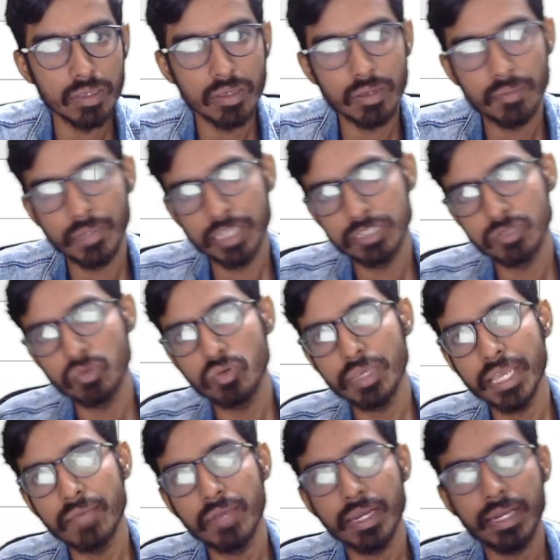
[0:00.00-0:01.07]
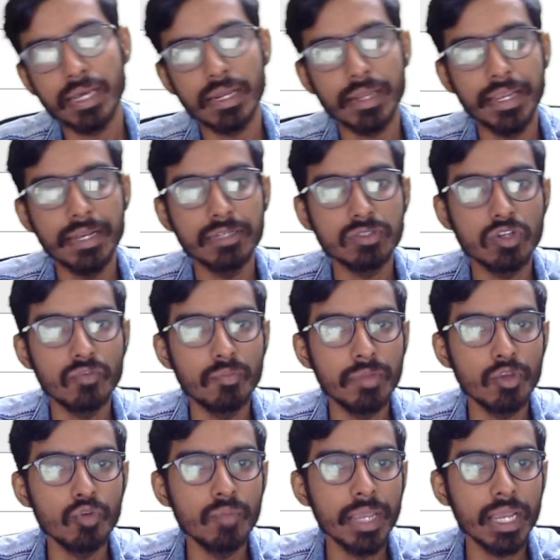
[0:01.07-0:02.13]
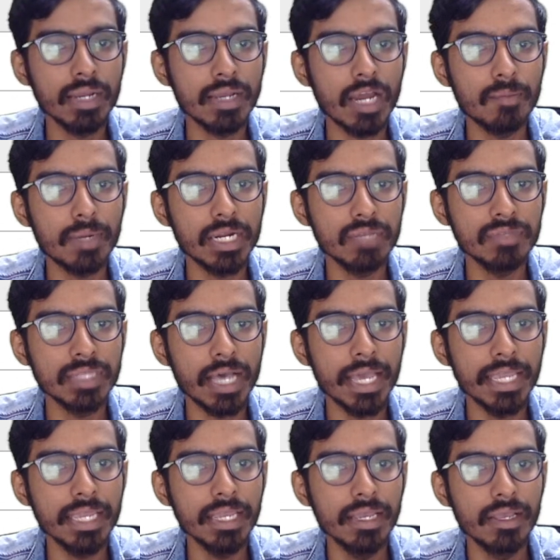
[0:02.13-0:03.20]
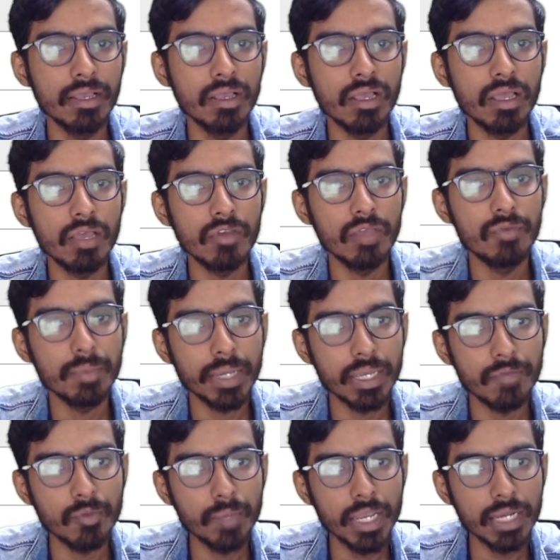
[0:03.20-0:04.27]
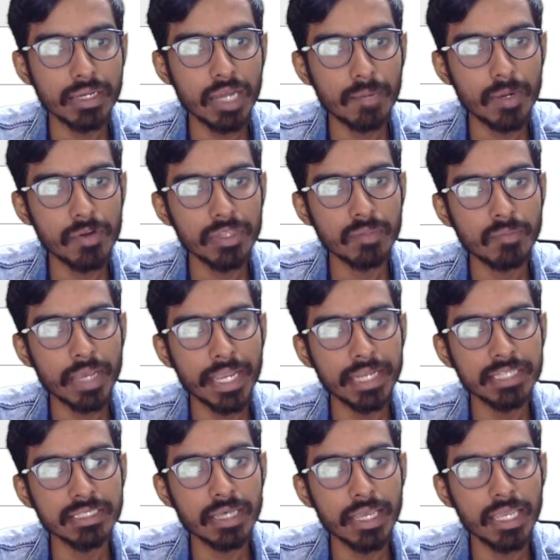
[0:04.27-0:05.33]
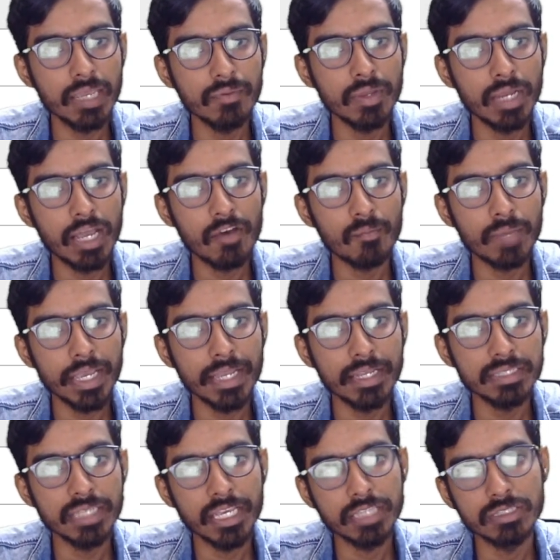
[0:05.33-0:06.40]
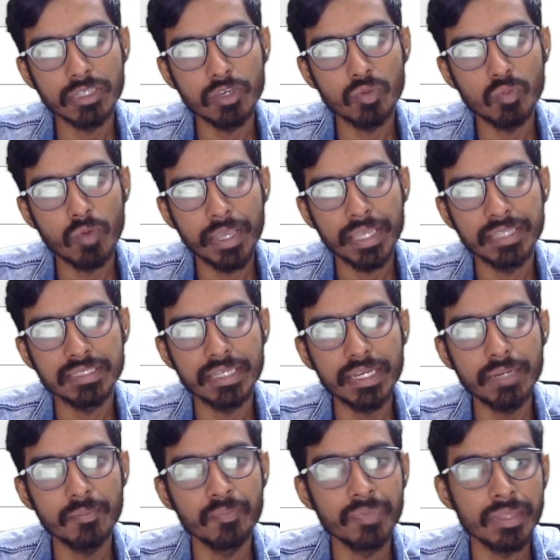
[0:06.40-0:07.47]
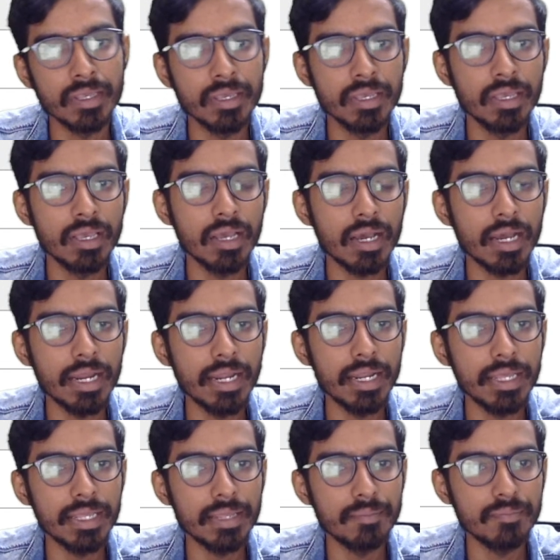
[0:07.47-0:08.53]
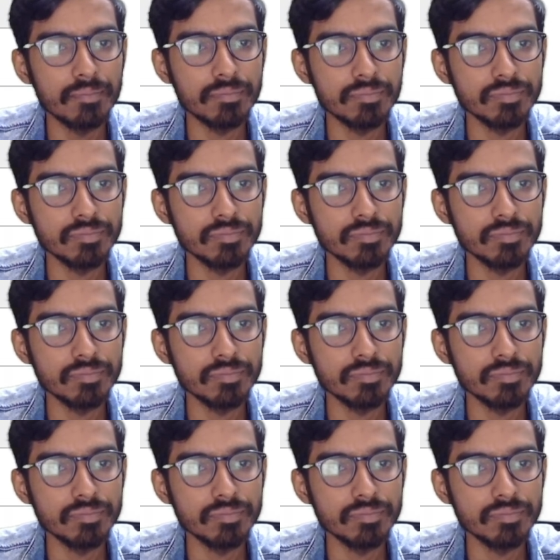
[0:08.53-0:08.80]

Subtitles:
plus 2k vector, right? So you make a dot product with I. If you make a dot product with minus I, we will have minus x cube yz, and then